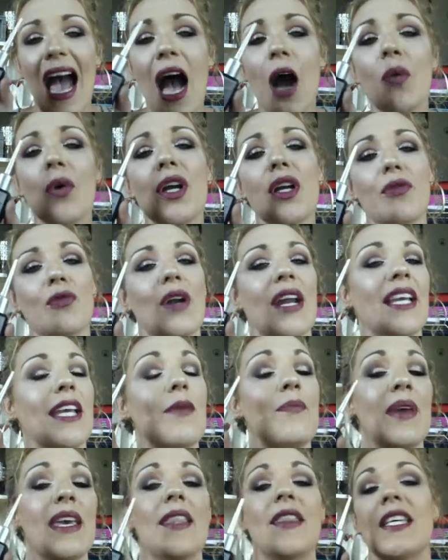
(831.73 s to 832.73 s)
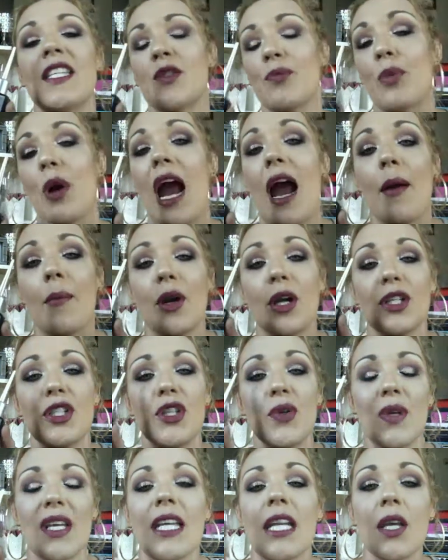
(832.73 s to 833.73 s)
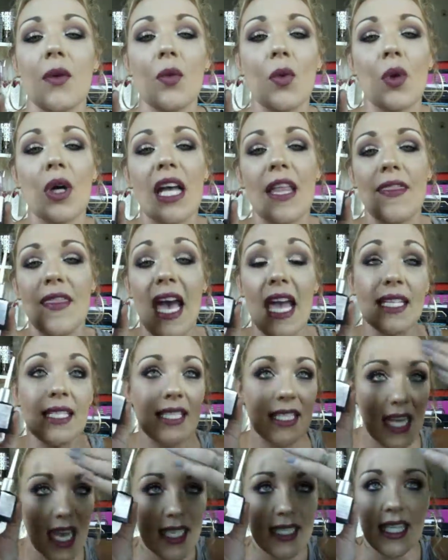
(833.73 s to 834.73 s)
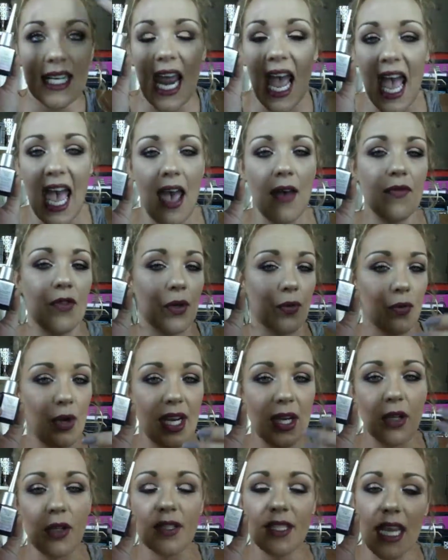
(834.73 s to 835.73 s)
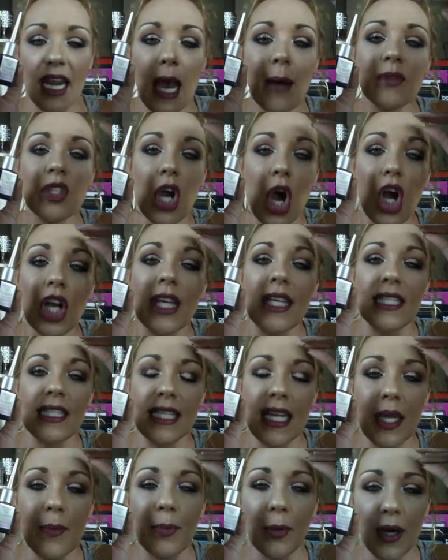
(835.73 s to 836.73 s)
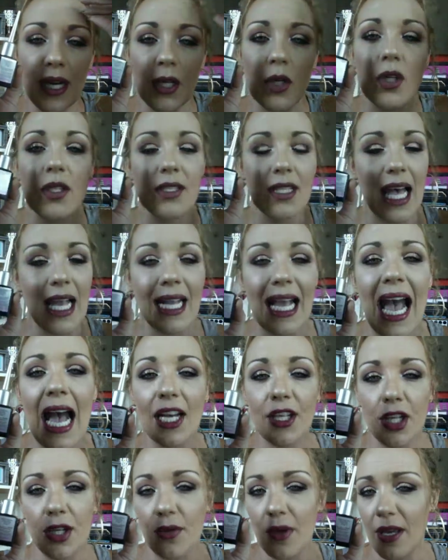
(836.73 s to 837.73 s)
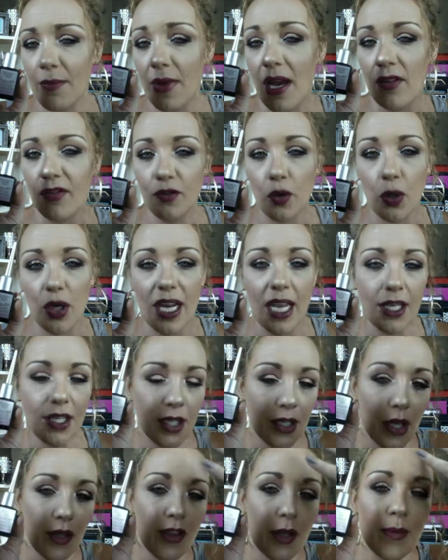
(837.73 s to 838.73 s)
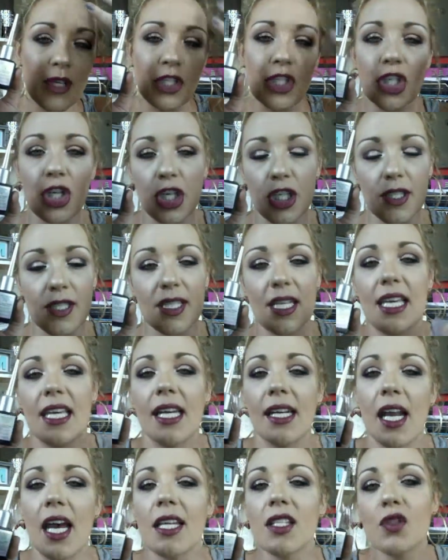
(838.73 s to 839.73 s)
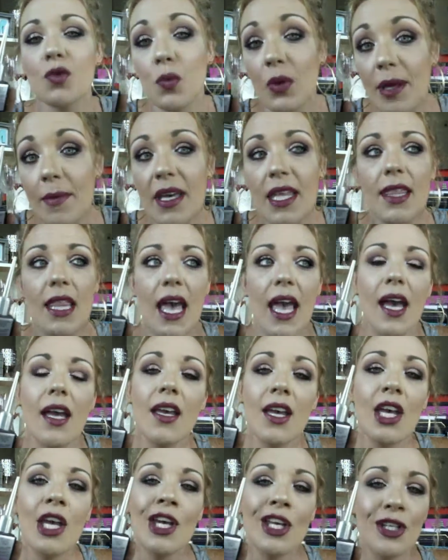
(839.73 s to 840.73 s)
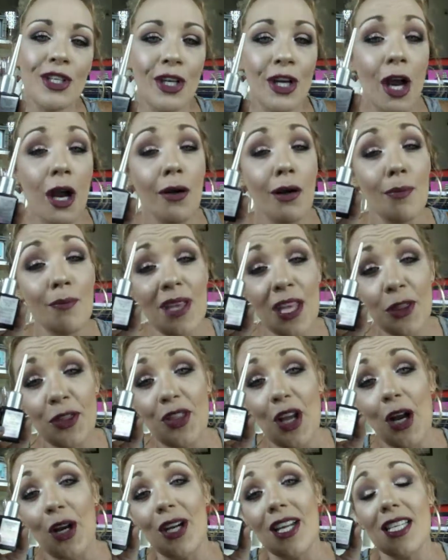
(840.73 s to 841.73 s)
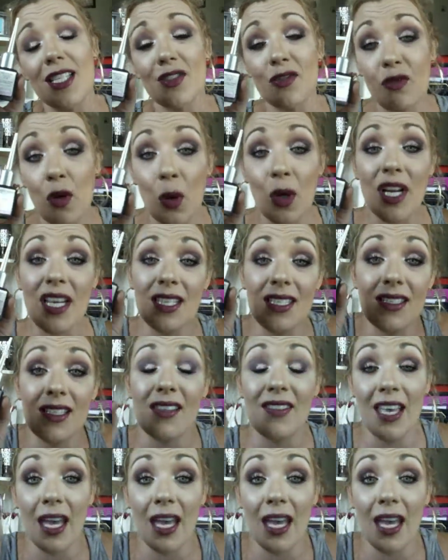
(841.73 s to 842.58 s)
I wouldn't recommend this primer to anyone that doesn't have the wrinkles, and I'm talking deep wrinkles like I do in my forehead. You know, the mature skin, us women that, you know, are mid-30s, 40s,